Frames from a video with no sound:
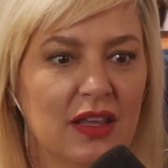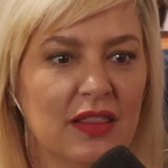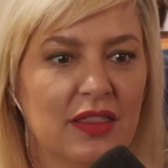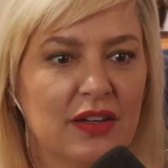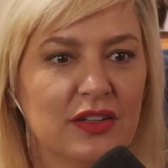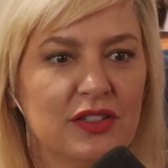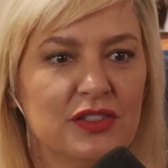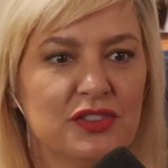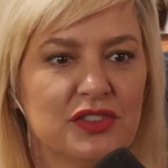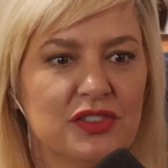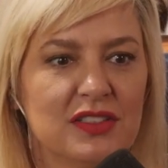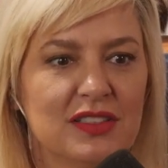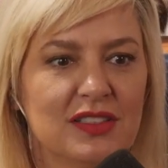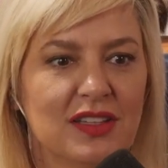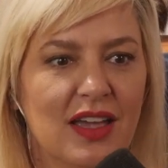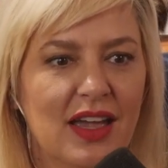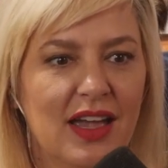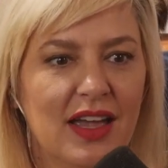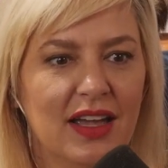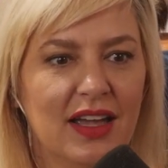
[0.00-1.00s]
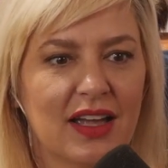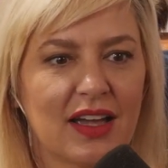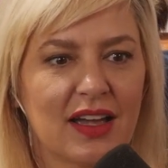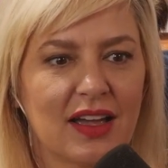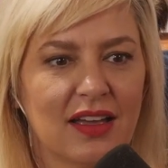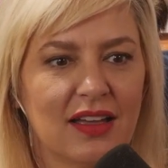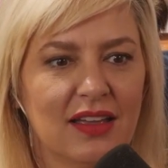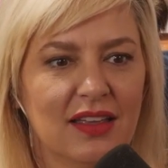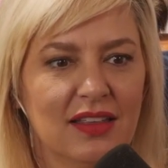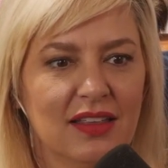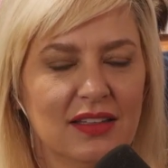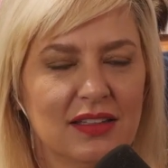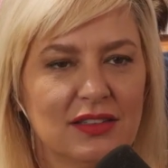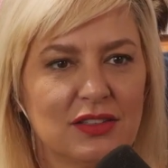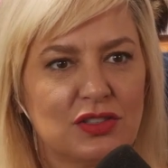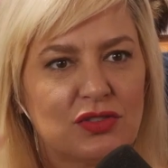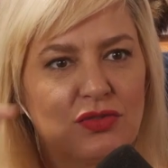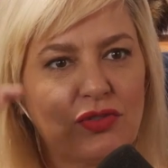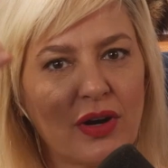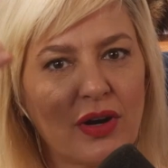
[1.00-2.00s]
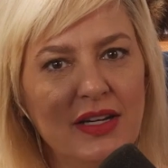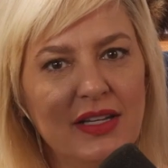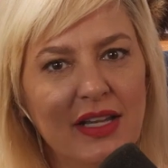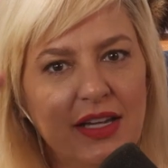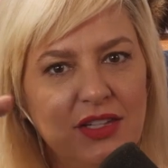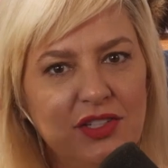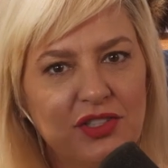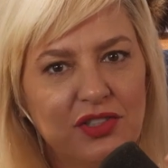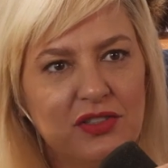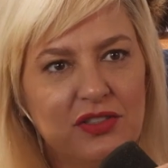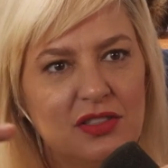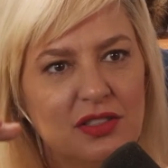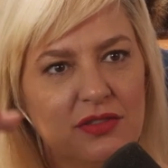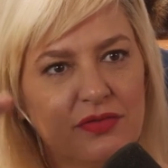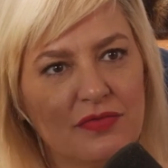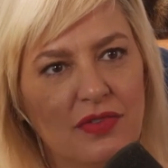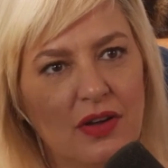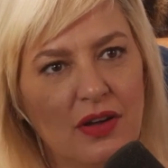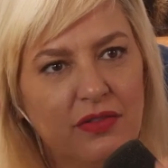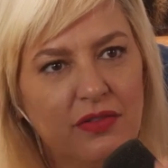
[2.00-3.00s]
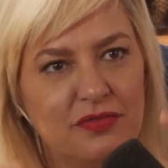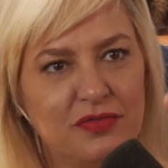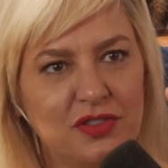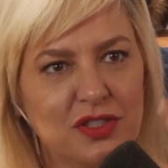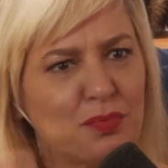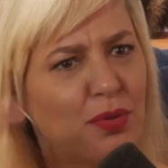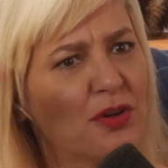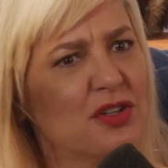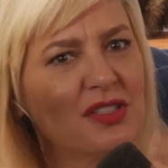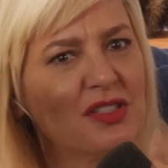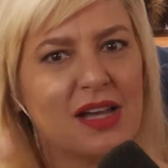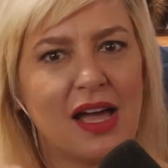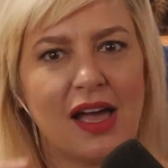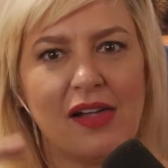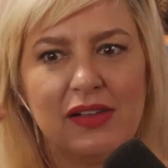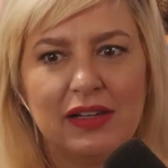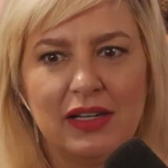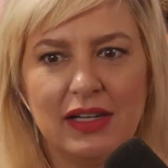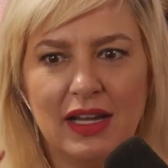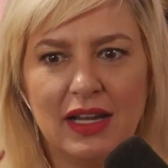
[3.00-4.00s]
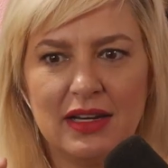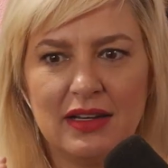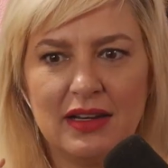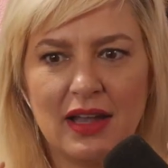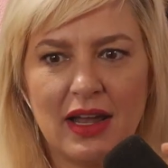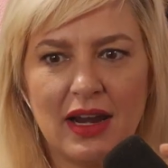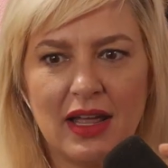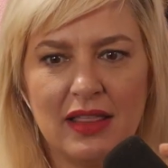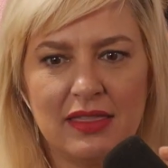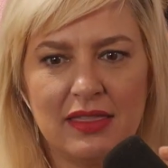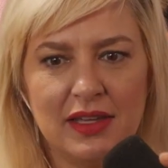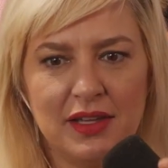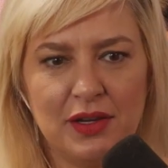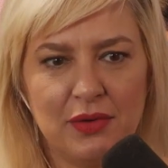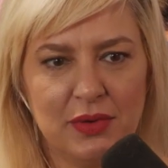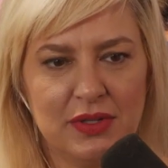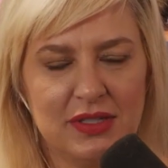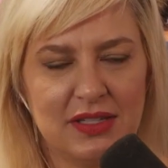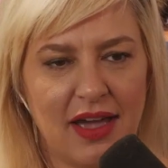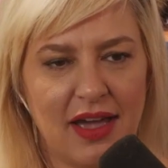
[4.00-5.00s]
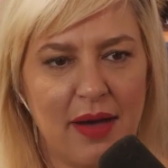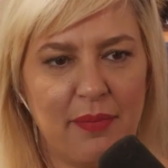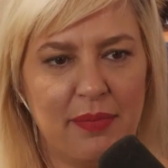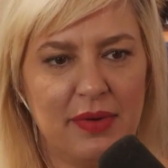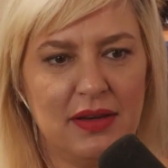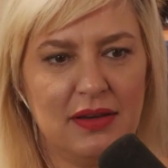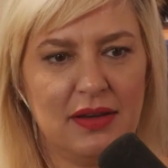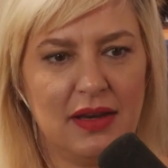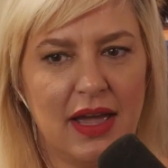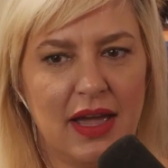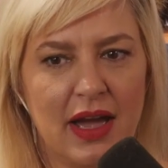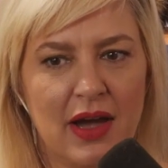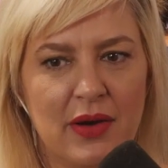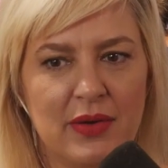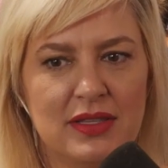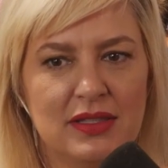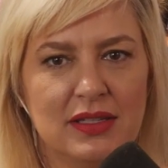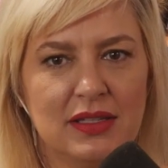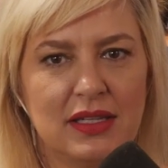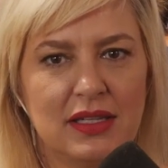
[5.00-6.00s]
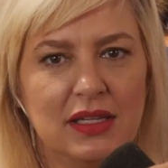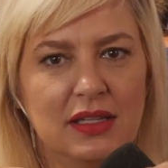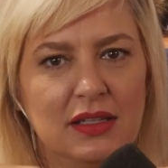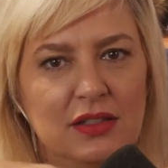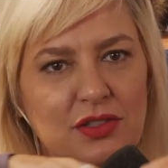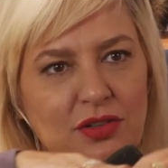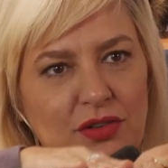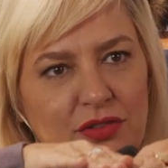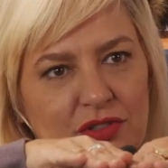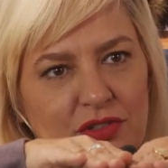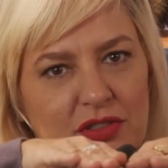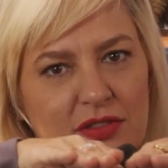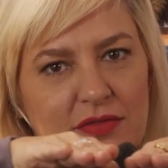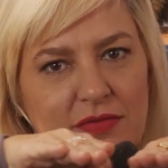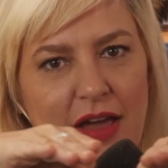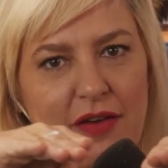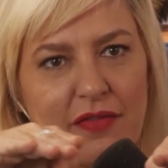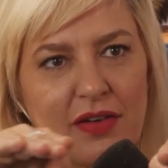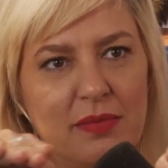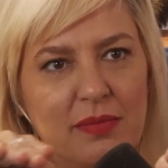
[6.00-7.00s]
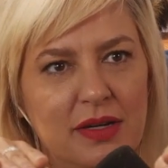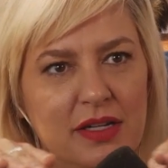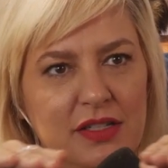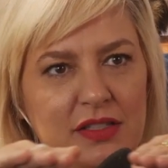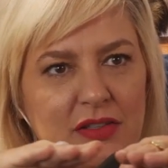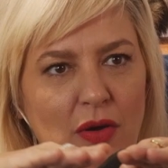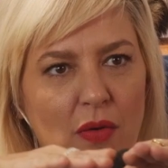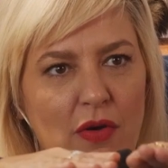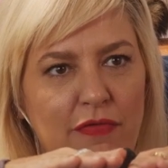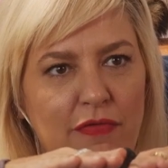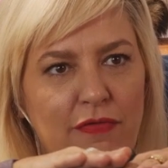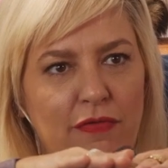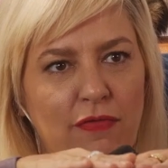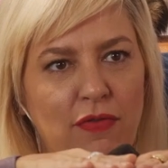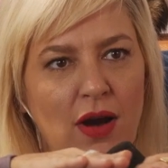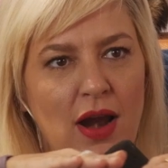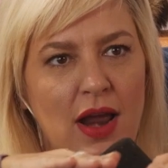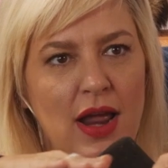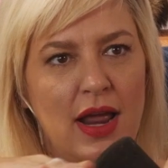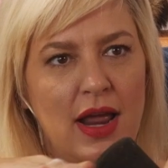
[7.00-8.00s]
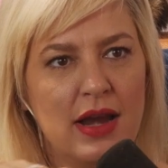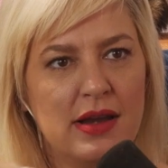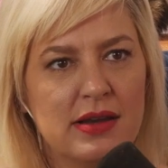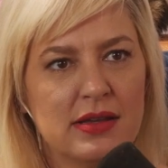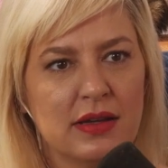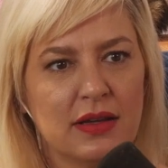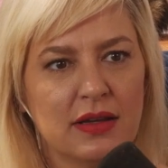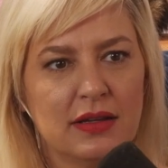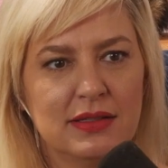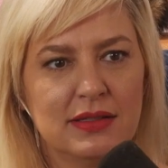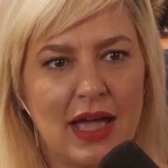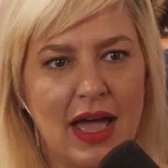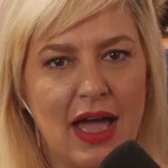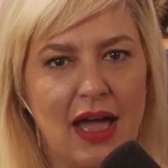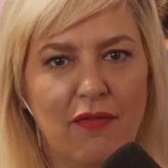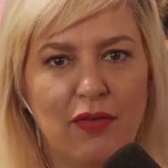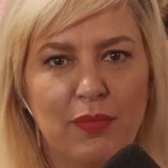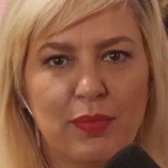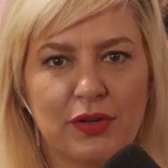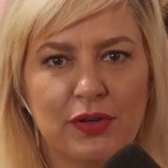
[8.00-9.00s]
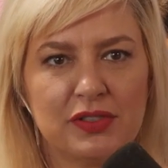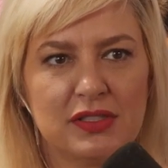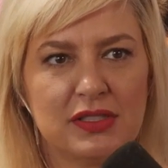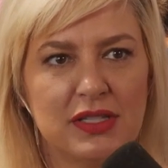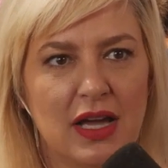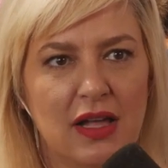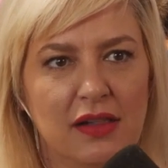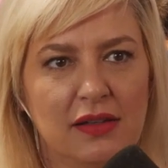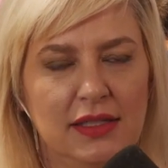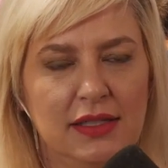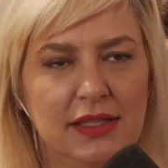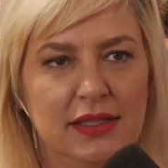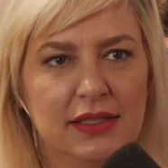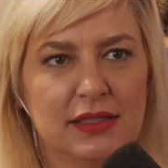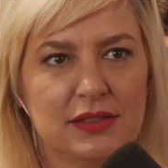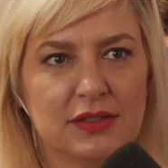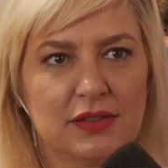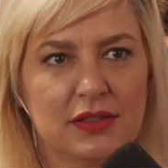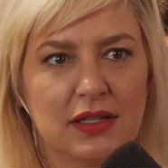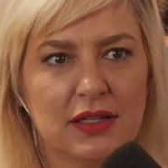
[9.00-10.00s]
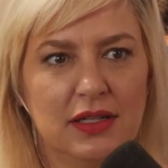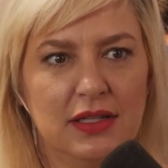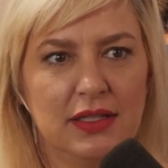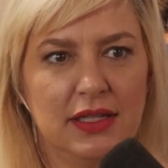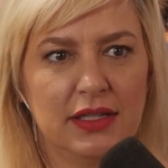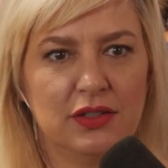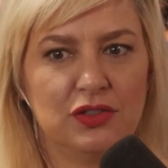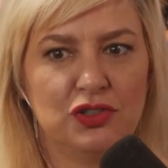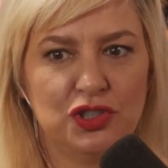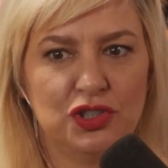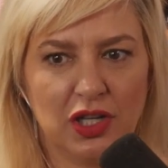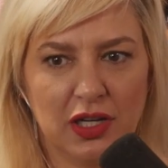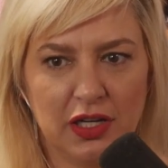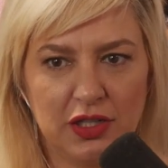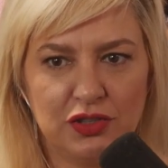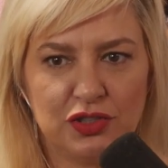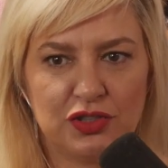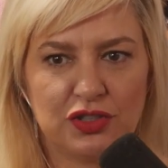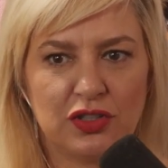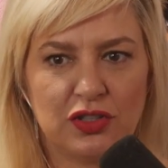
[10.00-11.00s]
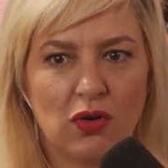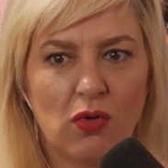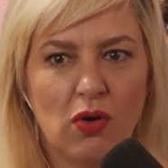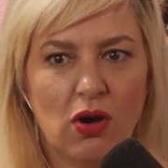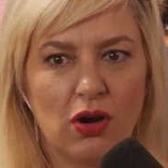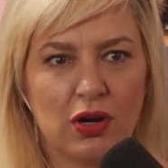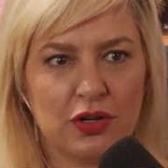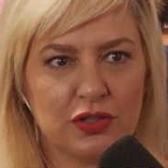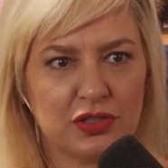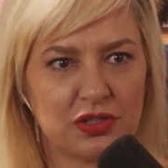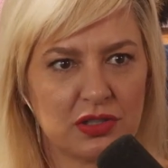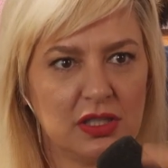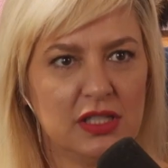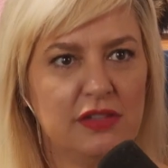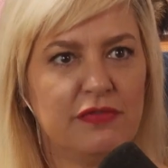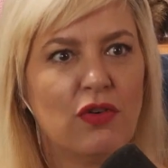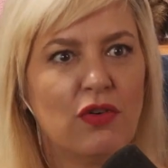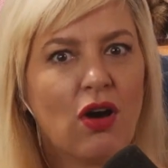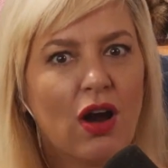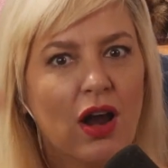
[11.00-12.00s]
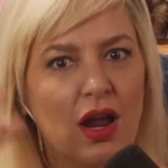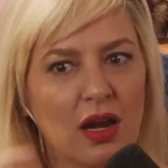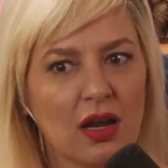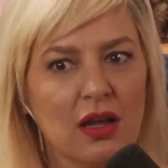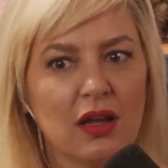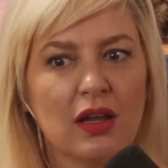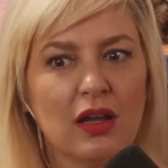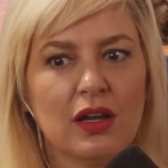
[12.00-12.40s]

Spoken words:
There's just like gradations of just personality. And I think what's happened now is the kids are just everybody's so afraid to have a personality because they're going to get judged so harshly for it.